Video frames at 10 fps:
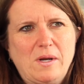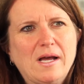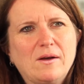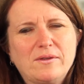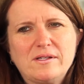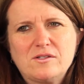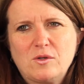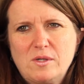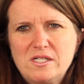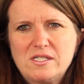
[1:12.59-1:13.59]
wow, these are
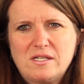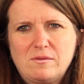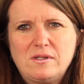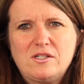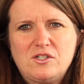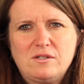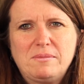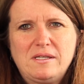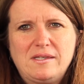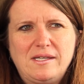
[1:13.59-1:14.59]
questions I really should
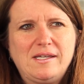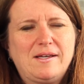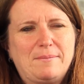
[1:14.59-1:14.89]
be thinking